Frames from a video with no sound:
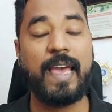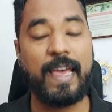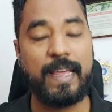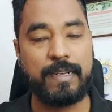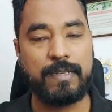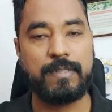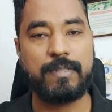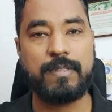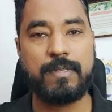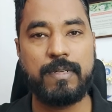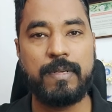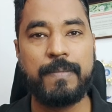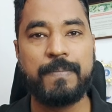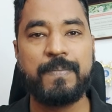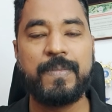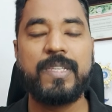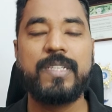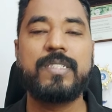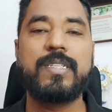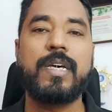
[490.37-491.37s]
ends.
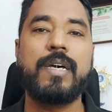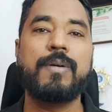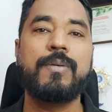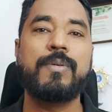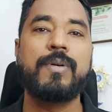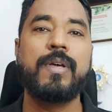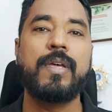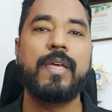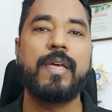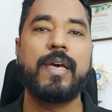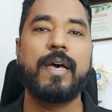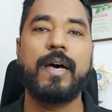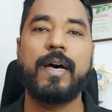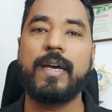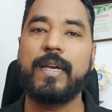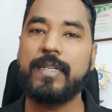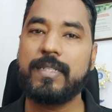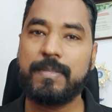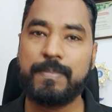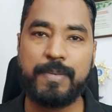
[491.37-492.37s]
So
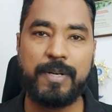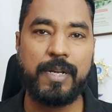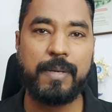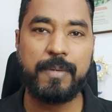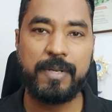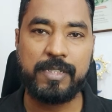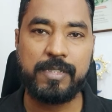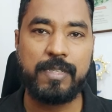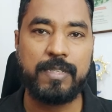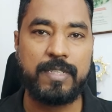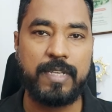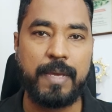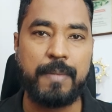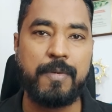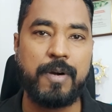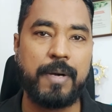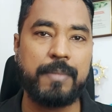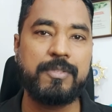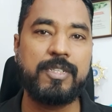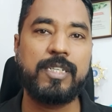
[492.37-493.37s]
uh, it's pretty much the
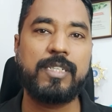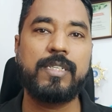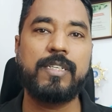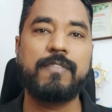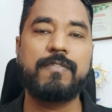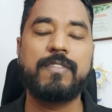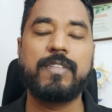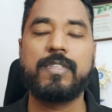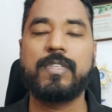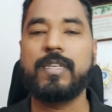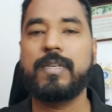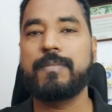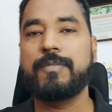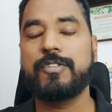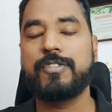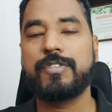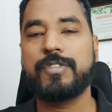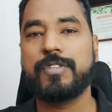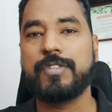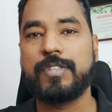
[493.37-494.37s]
same objective. The team
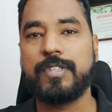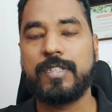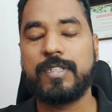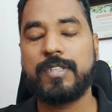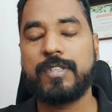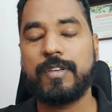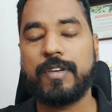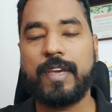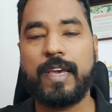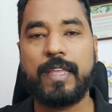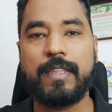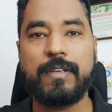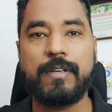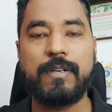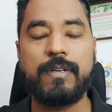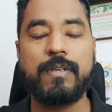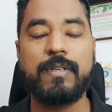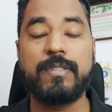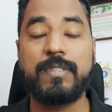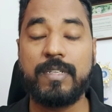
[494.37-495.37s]
used to sit
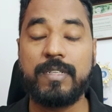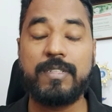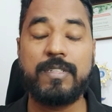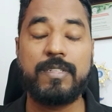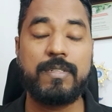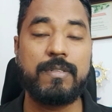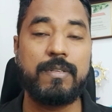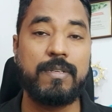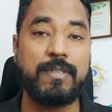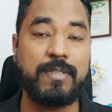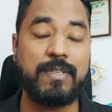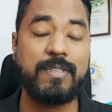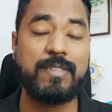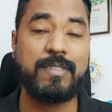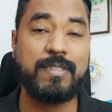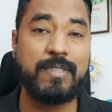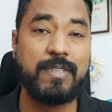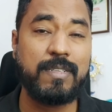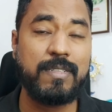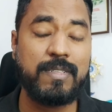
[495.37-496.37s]
together, sit, sit, sit,
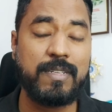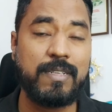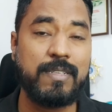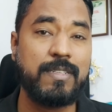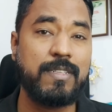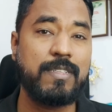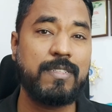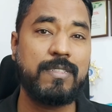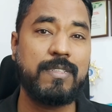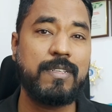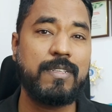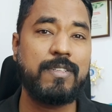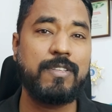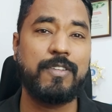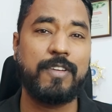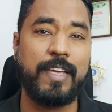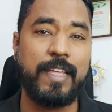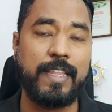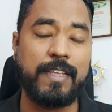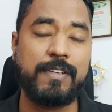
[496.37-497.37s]
sit, sit, sit
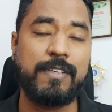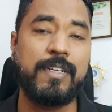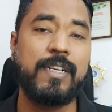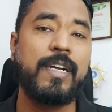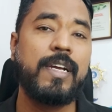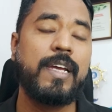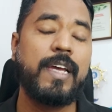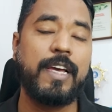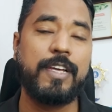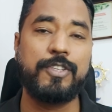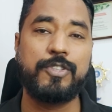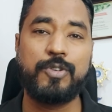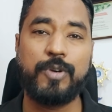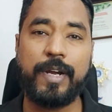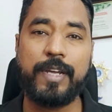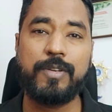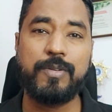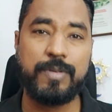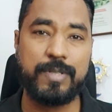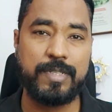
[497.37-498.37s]
together and
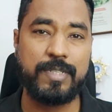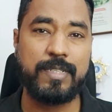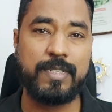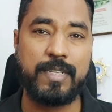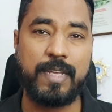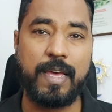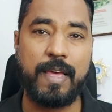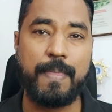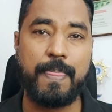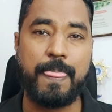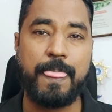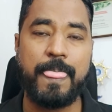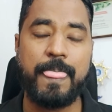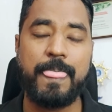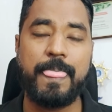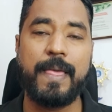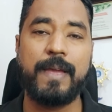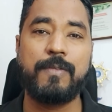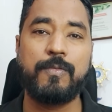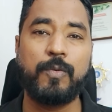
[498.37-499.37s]
try to understand
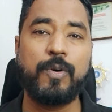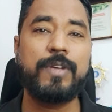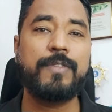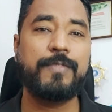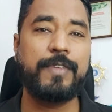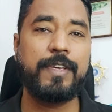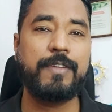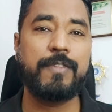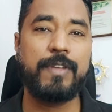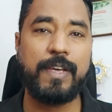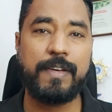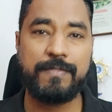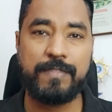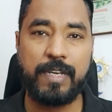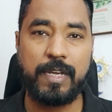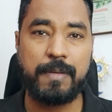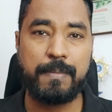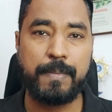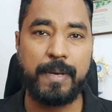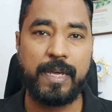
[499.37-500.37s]
that what we could have
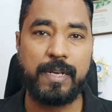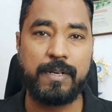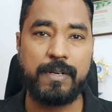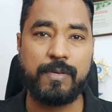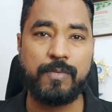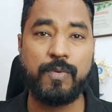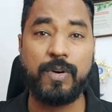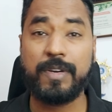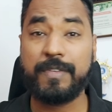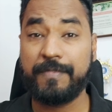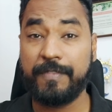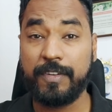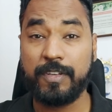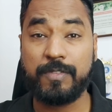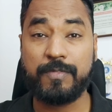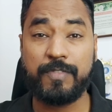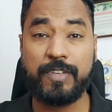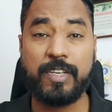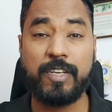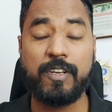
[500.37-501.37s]
done better, what
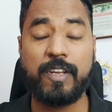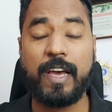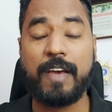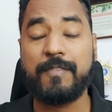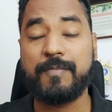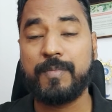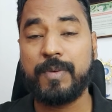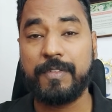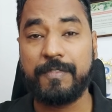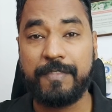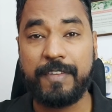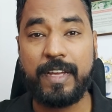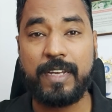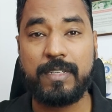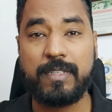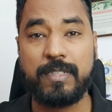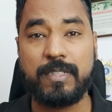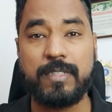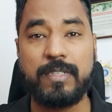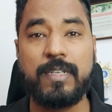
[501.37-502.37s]
we could have
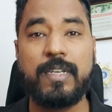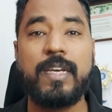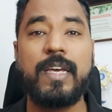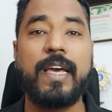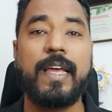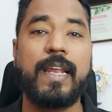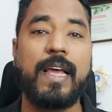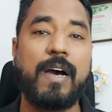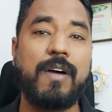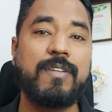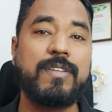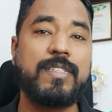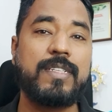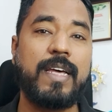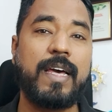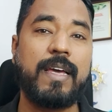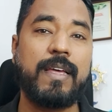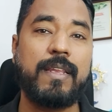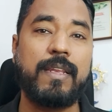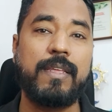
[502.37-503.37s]
prevented, and how
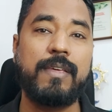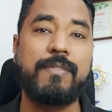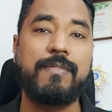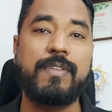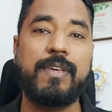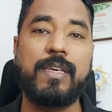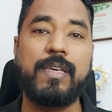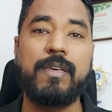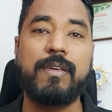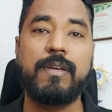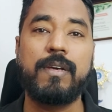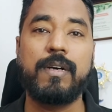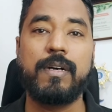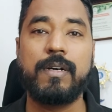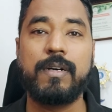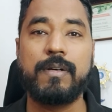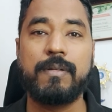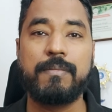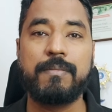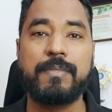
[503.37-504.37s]
exactly we
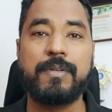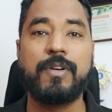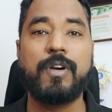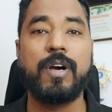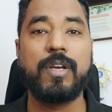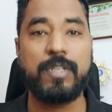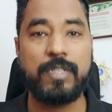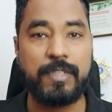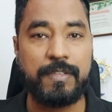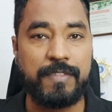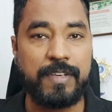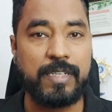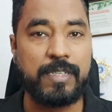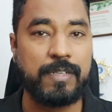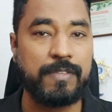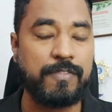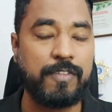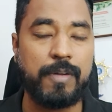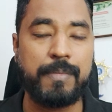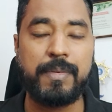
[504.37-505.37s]
uh, got
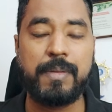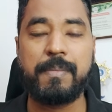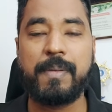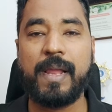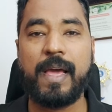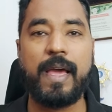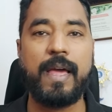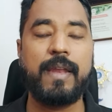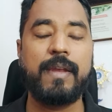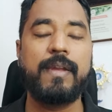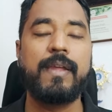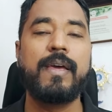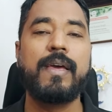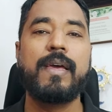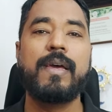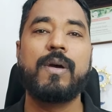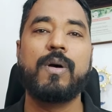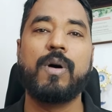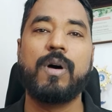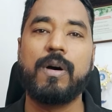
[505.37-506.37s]
deviated from the plan,
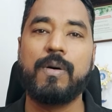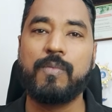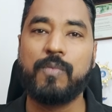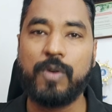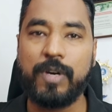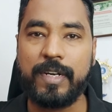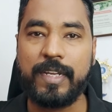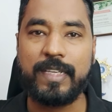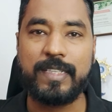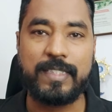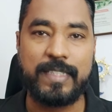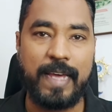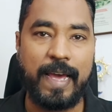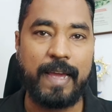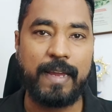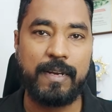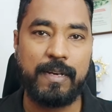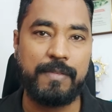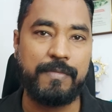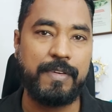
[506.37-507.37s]
uh, what
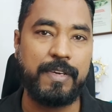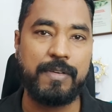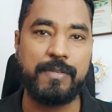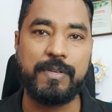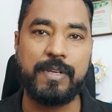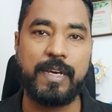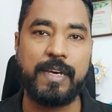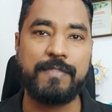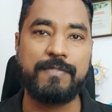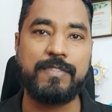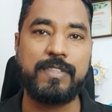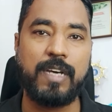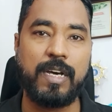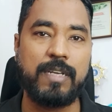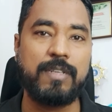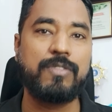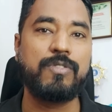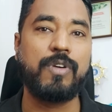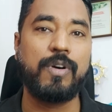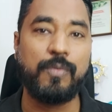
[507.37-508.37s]
exactly we could have
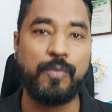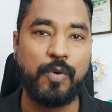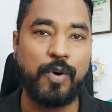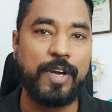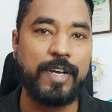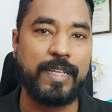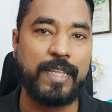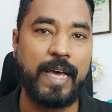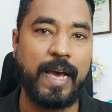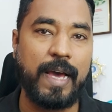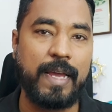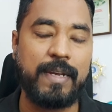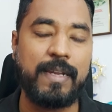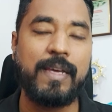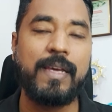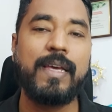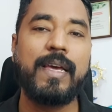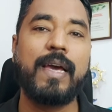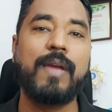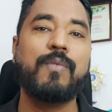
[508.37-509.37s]
done to avoid that,
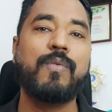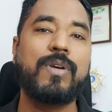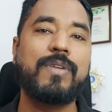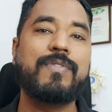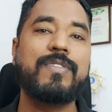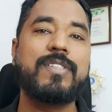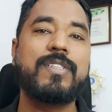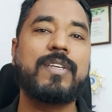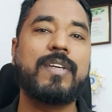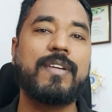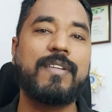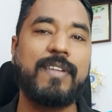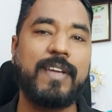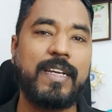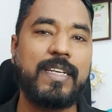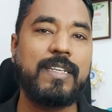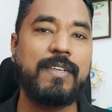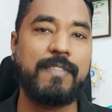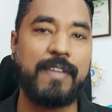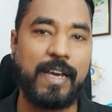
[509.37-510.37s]
and what was the
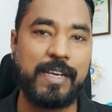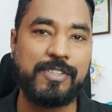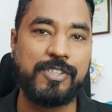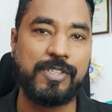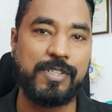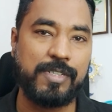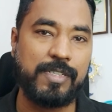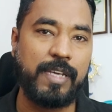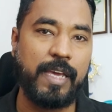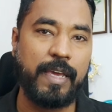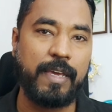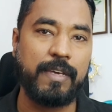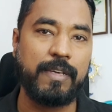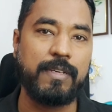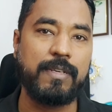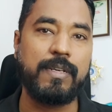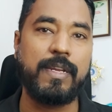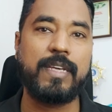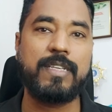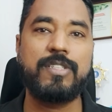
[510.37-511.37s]
corrective action
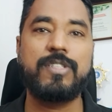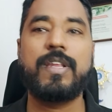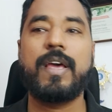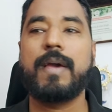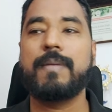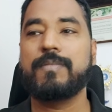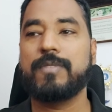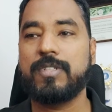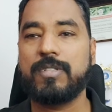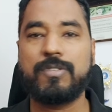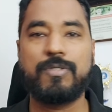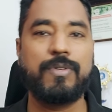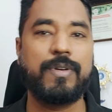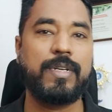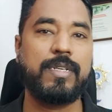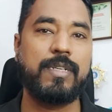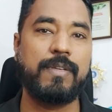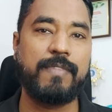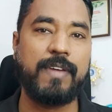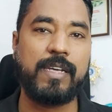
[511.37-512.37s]
taken next time this
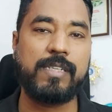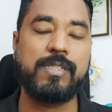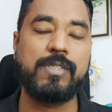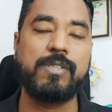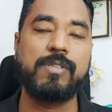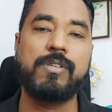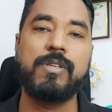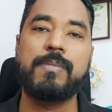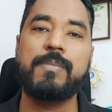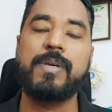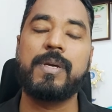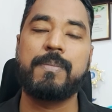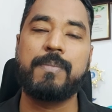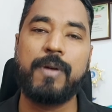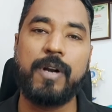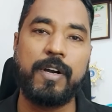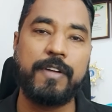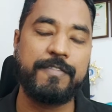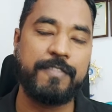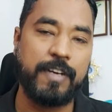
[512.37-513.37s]
corrective action could be a
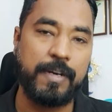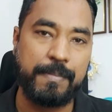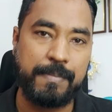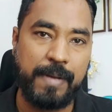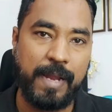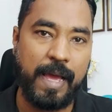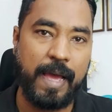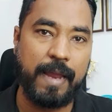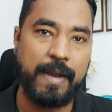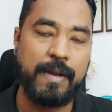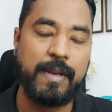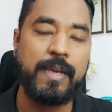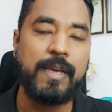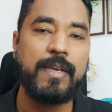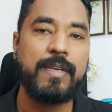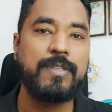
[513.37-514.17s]
part of our plan.